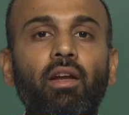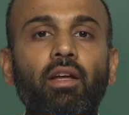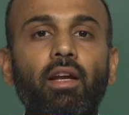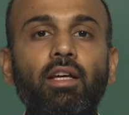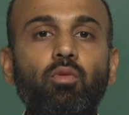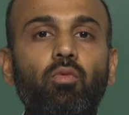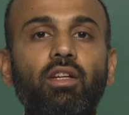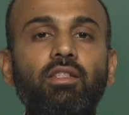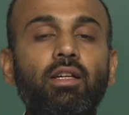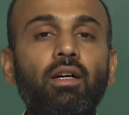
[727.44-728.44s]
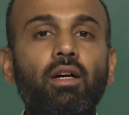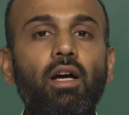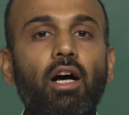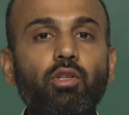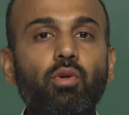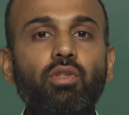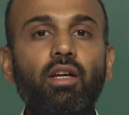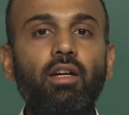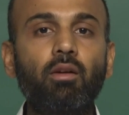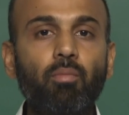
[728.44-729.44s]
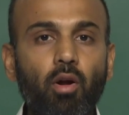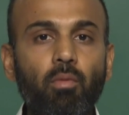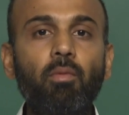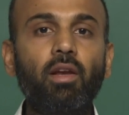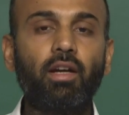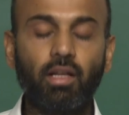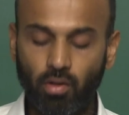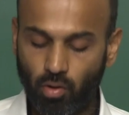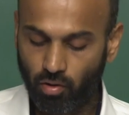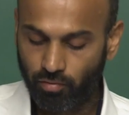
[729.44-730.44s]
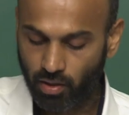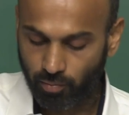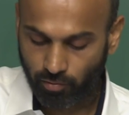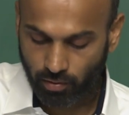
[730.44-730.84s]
one can ask what is the associated probability of deep